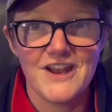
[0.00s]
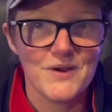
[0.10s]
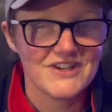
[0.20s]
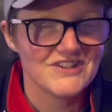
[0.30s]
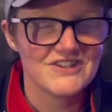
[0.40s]

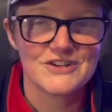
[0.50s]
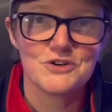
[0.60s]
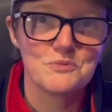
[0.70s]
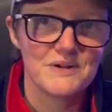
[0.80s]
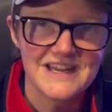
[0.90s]
questions at
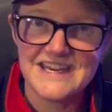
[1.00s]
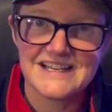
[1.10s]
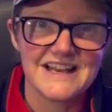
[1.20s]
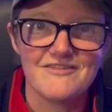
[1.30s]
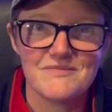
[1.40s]
all,
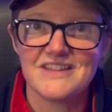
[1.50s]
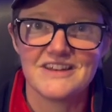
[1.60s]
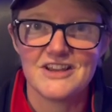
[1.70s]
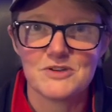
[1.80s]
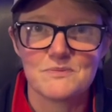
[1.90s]
please leave them in the
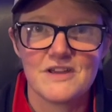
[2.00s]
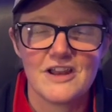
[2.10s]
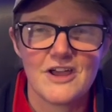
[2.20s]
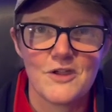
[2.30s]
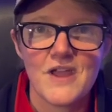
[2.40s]
notes
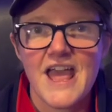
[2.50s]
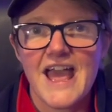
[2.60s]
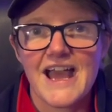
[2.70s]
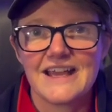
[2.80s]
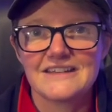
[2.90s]
below,
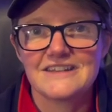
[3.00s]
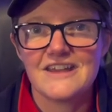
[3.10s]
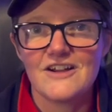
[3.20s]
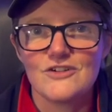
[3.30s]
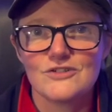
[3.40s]
and
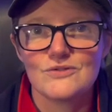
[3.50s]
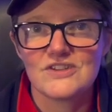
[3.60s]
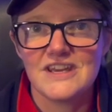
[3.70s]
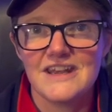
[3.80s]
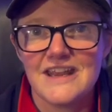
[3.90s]
I shall
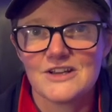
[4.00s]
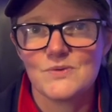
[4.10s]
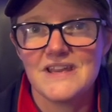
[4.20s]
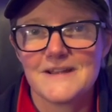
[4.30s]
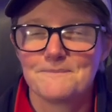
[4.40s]
see you next
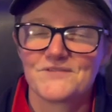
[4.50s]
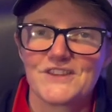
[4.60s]
week.